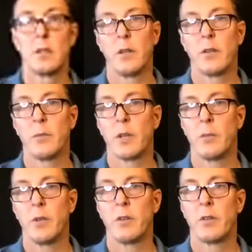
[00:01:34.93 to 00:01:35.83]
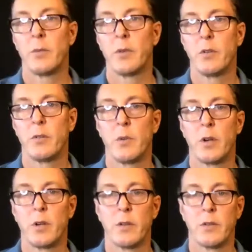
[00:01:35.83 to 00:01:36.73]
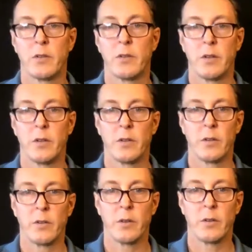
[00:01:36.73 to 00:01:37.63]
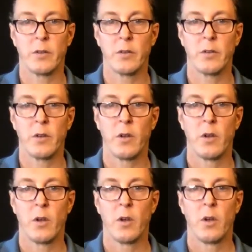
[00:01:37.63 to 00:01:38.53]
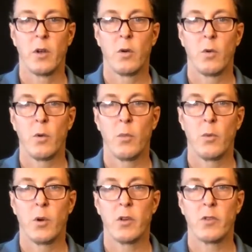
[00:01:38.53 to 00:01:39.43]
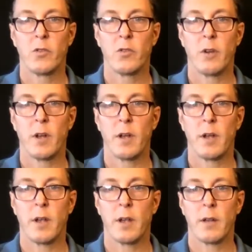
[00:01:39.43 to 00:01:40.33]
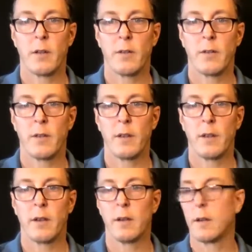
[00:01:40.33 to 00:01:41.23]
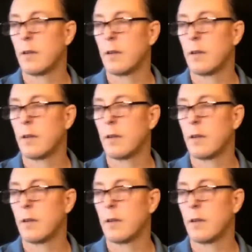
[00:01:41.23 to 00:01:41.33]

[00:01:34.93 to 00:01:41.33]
least on my computer, it's only doing part of the screen. So let's, one more try. Let's see here.